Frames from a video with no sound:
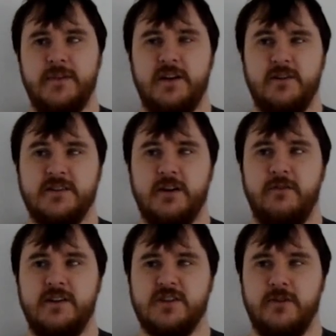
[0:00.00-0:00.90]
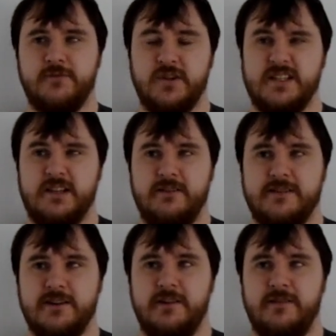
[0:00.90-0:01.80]
It is only soft drinks though,
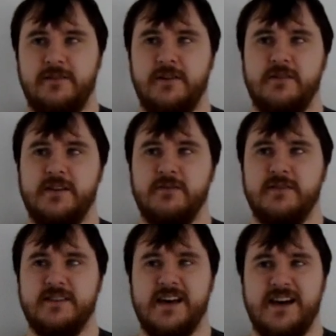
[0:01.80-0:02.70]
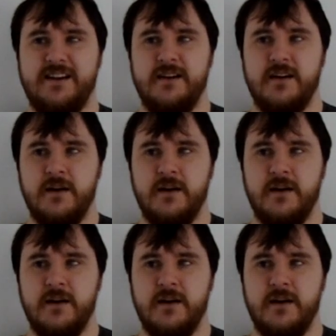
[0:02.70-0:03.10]
so you know there is that.